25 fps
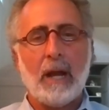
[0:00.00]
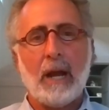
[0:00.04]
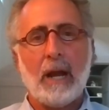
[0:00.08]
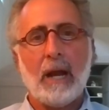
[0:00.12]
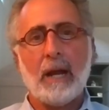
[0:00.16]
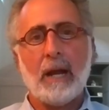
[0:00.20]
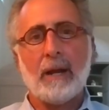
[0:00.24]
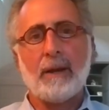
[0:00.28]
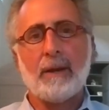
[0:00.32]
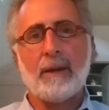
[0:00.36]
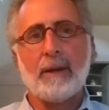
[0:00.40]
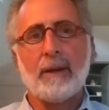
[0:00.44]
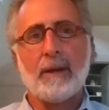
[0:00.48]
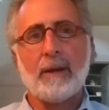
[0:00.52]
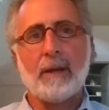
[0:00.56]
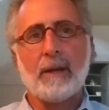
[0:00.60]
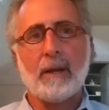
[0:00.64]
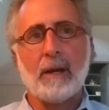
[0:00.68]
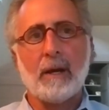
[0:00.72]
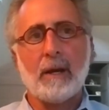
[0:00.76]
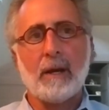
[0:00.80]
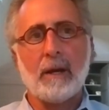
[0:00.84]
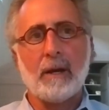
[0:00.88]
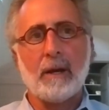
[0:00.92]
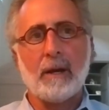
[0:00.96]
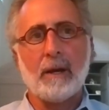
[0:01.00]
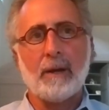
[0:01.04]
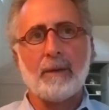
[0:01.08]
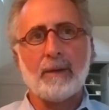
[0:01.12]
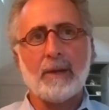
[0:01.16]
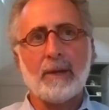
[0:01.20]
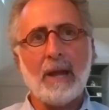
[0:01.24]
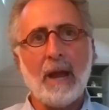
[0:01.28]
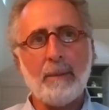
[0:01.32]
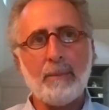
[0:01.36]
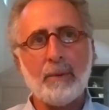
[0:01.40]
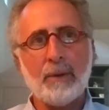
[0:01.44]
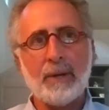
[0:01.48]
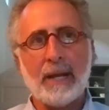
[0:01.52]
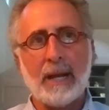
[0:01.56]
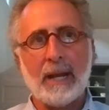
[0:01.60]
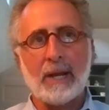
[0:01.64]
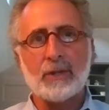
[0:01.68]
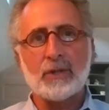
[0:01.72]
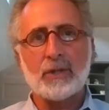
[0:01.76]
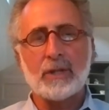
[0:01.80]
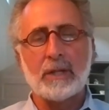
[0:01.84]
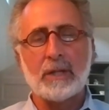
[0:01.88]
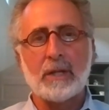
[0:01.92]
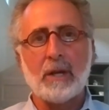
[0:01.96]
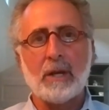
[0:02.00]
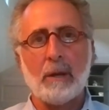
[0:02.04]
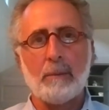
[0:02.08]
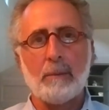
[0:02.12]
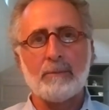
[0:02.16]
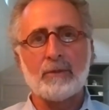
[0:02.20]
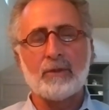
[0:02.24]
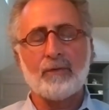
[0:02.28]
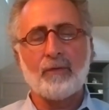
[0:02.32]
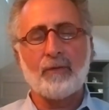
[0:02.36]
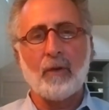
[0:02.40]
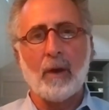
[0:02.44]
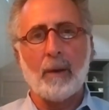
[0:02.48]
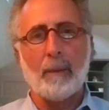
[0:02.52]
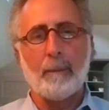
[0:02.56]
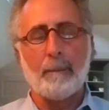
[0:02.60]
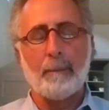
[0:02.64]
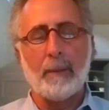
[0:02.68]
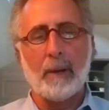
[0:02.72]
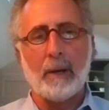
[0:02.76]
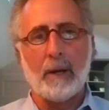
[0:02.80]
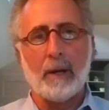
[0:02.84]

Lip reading: And the Cabernet actually comes from